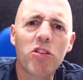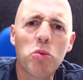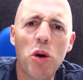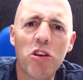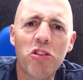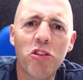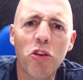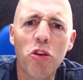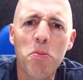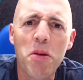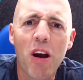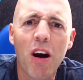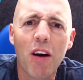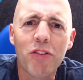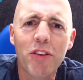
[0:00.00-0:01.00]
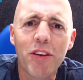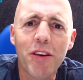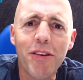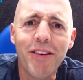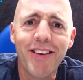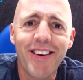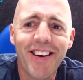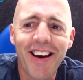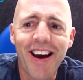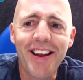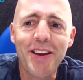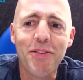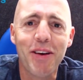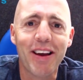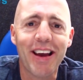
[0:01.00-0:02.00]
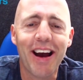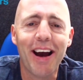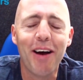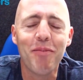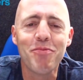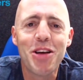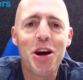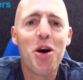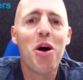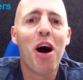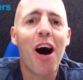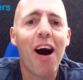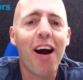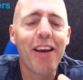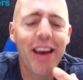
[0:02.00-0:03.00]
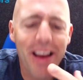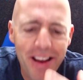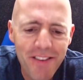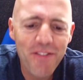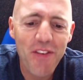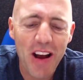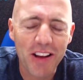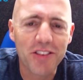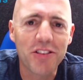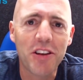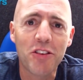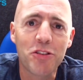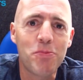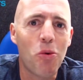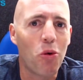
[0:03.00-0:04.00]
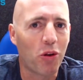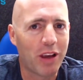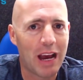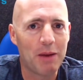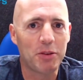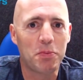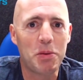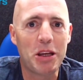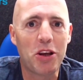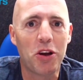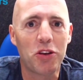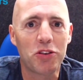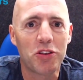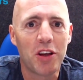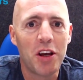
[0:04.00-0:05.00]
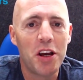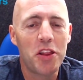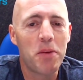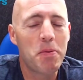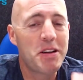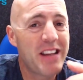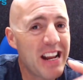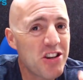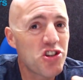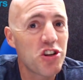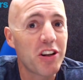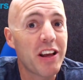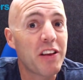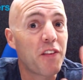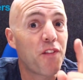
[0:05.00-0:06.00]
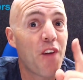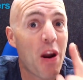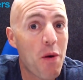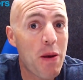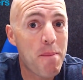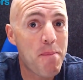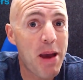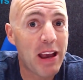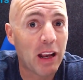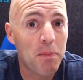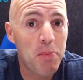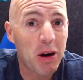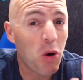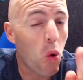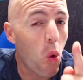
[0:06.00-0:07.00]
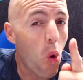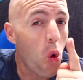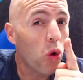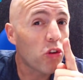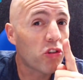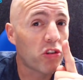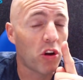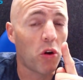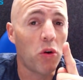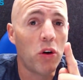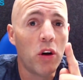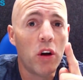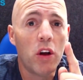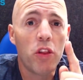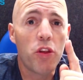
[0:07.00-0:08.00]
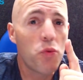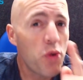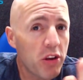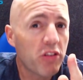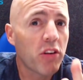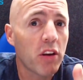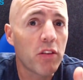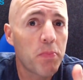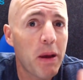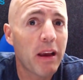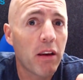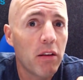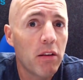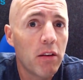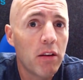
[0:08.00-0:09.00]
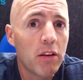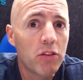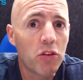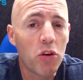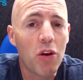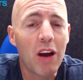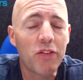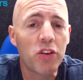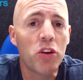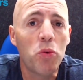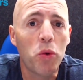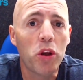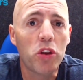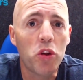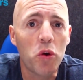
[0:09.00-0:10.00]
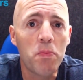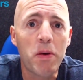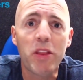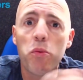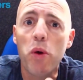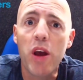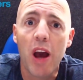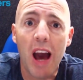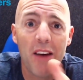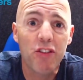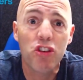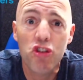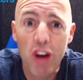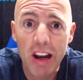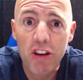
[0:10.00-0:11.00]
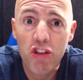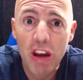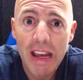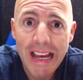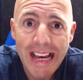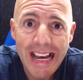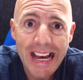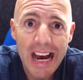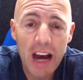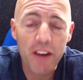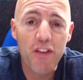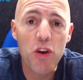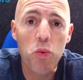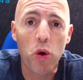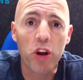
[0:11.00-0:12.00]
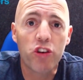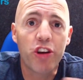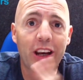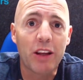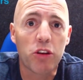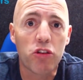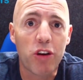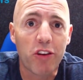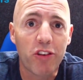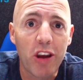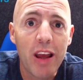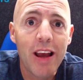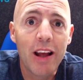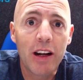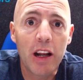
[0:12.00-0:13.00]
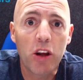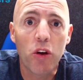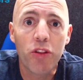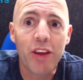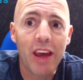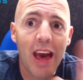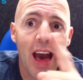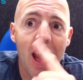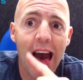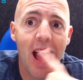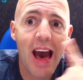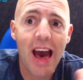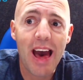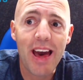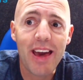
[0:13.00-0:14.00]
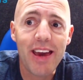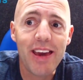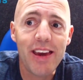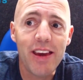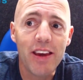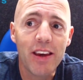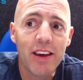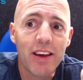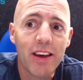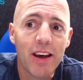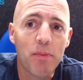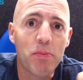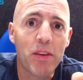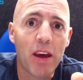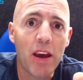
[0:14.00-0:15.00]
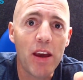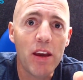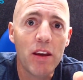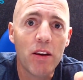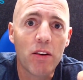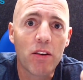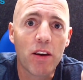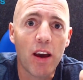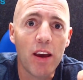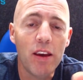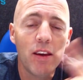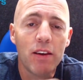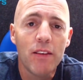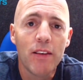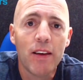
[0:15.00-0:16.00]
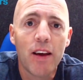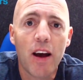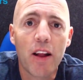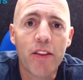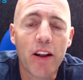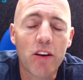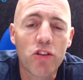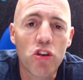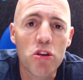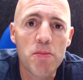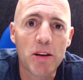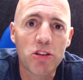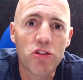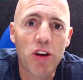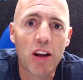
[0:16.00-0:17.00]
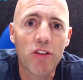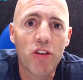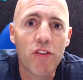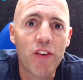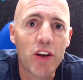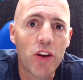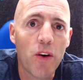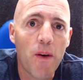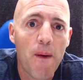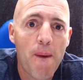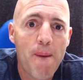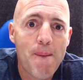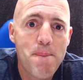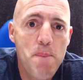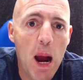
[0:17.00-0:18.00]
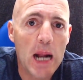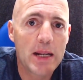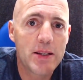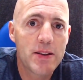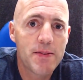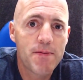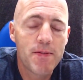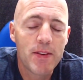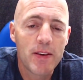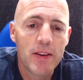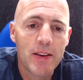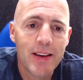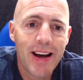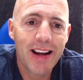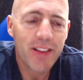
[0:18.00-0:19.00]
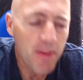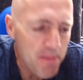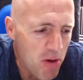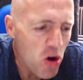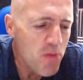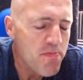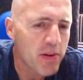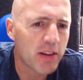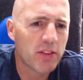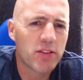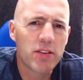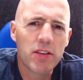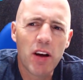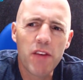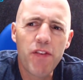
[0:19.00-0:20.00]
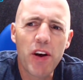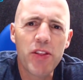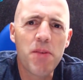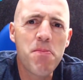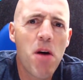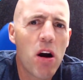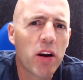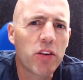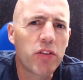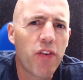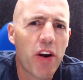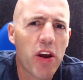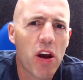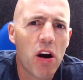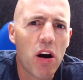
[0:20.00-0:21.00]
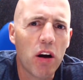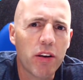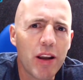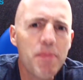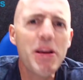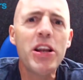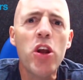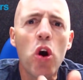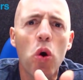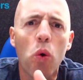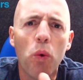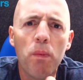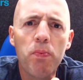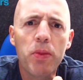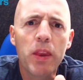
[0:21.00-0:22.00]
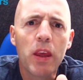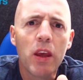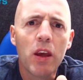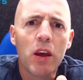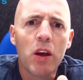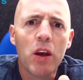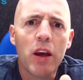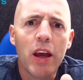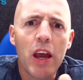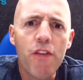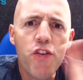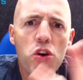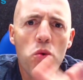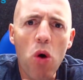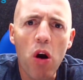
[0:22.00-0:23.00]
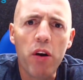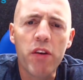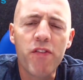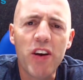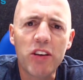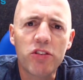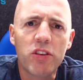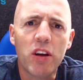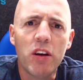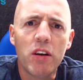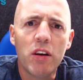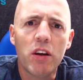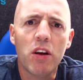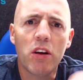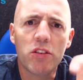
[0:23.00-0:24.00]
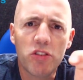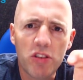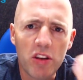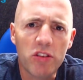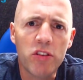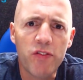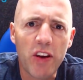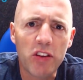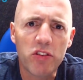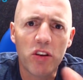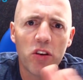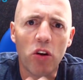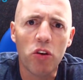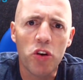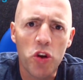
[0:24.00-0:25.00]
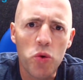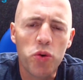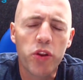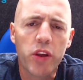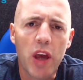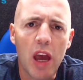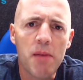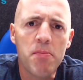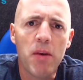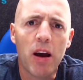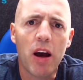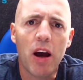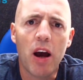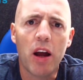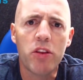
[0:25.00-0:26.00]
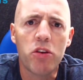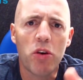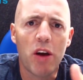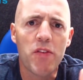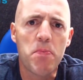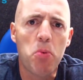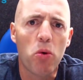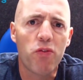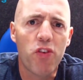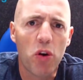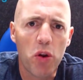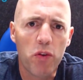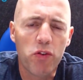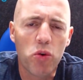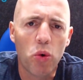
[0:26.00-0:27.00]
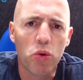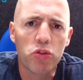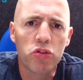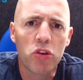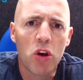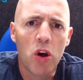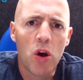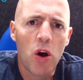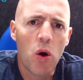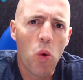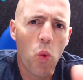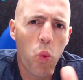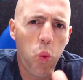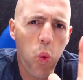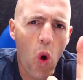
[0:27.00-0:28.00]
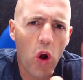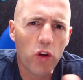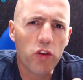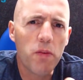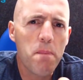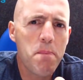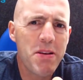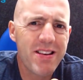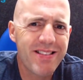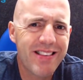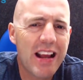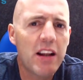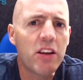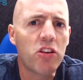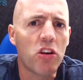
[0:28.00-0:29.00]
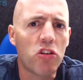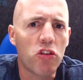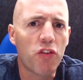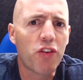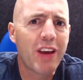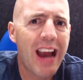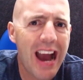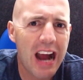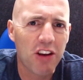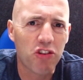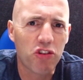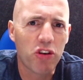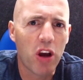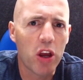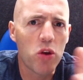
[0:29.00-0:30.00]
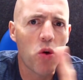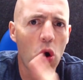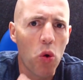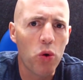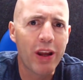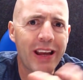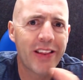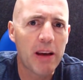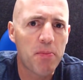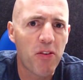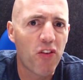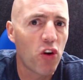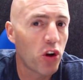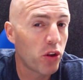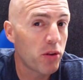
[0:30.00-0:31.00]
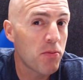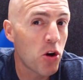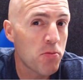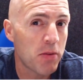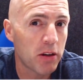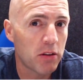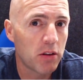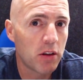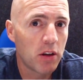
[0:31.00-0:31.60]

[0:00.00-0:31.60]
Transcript: questions on your behalf, don't you? Anyway, I invest in small caps because the potential is very big, but also the risk is big. So you have to know what you're doing. By the way, I have a strategy, and if you want to check out the strategy, click on the I up there, okay? And that will show you my strategy video. But at the moment, I find the market's very hard. Let me know. If you are an investor, a seasoned investor, not new to the game, and you have a portfolio, of course, what percentage of cash are you holding in that portfolio at the moment?